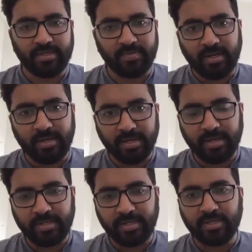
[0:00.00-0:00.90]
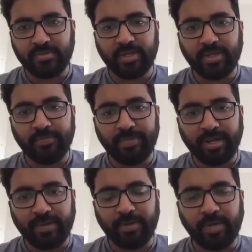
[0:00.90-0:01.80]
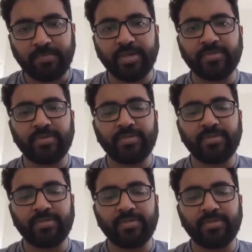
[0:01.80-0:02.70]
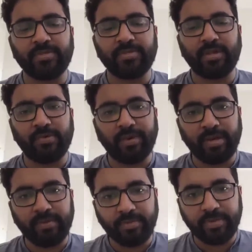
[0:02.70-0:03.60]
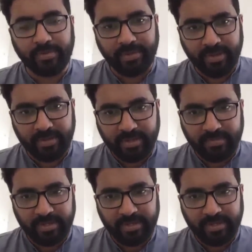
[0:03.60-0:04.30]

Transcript: Smart integration is when you pick up topics which are overlap between prelims and mains,